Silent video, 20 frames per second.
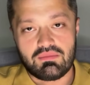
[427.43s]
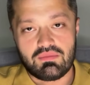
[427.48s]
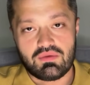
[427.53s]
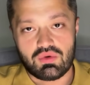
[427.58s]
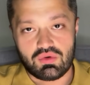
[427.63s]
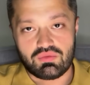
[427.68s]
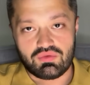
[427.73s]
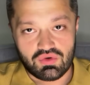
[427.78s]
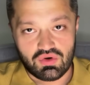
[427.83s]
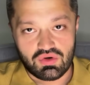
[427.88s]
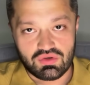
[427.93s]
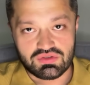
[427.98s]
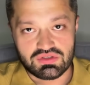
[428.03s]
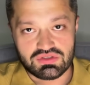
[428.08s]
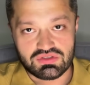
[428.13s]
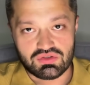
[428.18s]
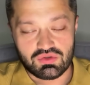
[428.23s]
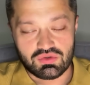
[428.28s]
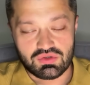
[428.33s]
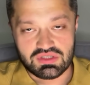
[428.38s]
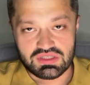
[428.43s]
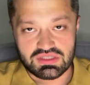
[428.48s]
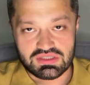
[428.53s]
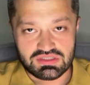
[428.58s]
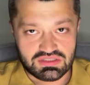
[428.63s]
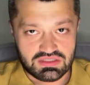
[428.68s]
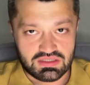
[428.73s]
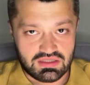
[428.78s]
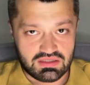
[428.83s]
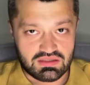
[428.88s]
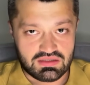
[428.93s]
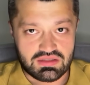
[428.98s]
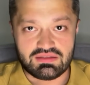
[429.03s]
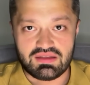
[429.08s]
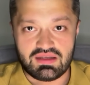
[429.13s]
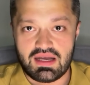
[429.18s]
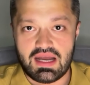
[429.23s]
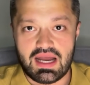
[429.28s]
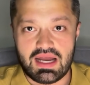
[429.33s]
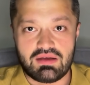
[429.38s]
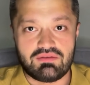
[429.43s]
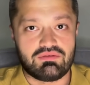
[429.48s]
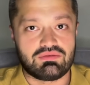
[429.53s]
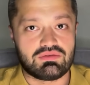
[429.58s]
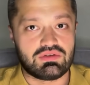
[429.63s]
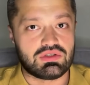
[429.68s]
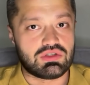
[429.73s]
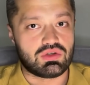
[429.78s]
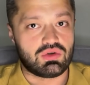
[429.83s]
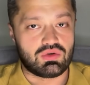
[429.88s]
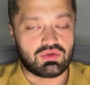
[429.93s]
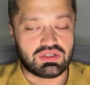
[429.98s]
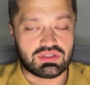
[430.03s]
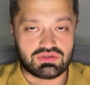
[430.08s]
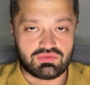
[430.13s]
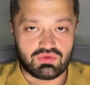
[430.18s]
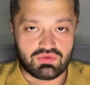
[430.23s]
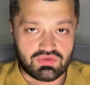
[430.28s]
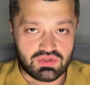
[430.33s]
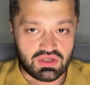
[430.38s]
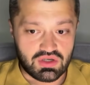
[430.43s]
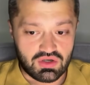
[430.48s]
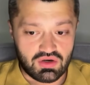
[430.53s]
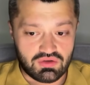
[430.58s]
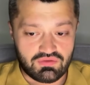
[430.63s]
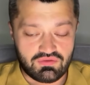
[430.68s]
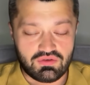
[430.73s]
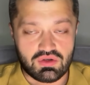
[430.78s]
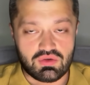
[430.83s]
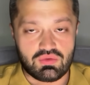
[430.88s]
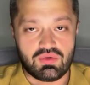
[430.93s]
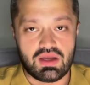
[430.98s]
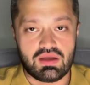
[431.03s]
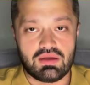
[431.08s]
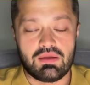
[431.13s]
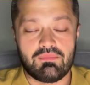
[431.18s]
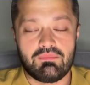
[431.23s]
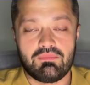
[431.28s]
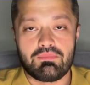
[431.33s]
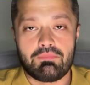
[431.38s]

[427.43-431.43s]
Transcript: Overall, the story is alive. The story is moving along very well.